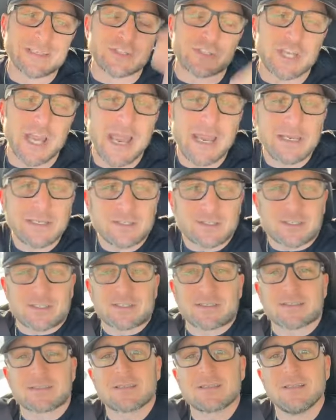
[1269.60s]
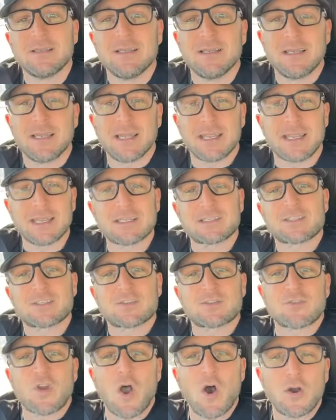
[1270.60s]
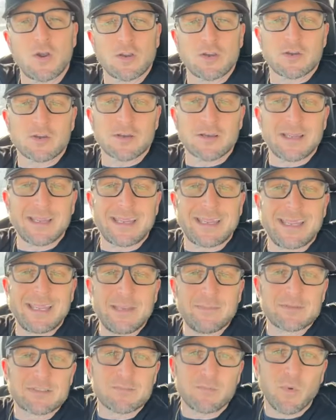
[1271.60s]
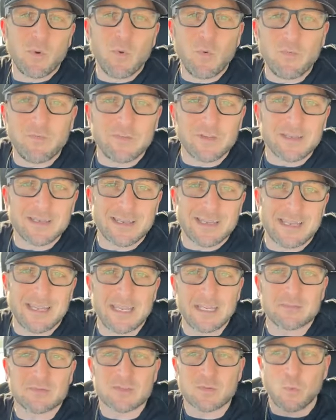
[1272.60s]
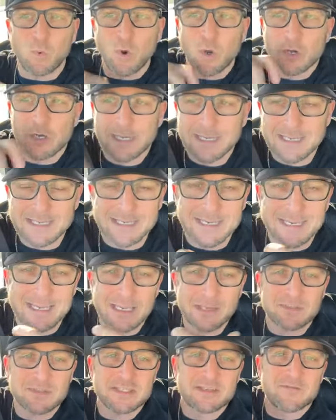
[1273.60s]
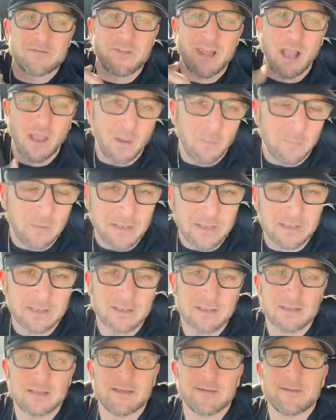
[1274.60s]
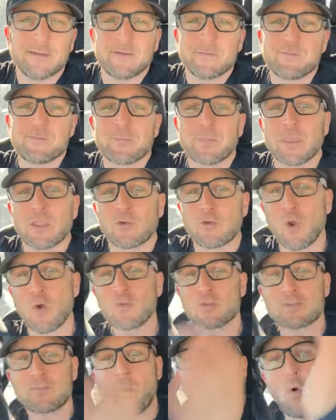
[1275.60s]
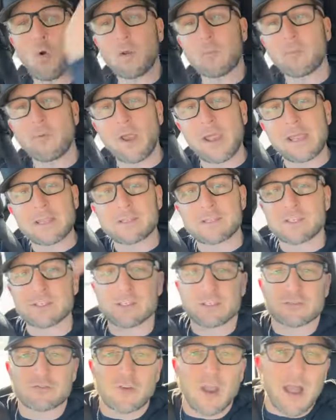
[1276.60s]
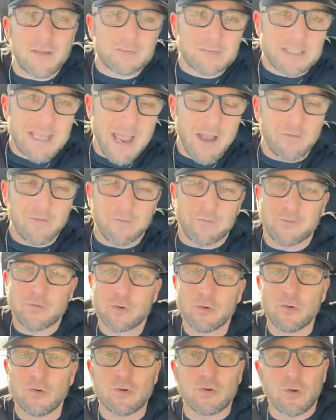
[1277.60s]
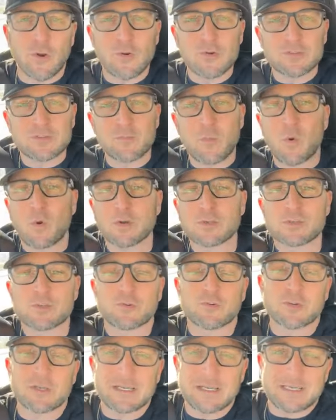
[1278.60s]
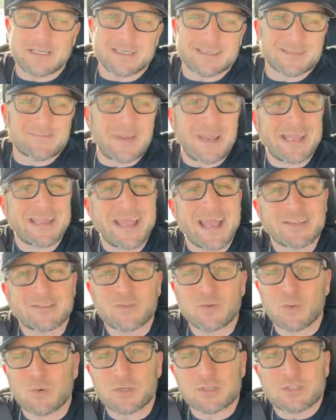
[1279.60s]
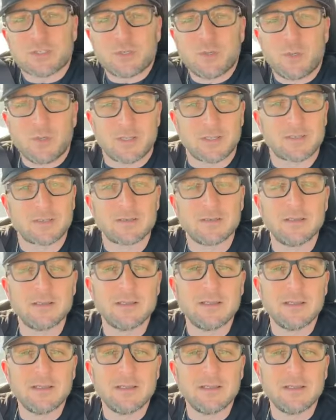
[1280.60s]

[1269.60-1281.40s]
it changes. It gets stronger. It keeps moving. It keeps working. It keeps developing. Grows more branches. Drops down fruit. Grows more trees. Man, that's what we're doing.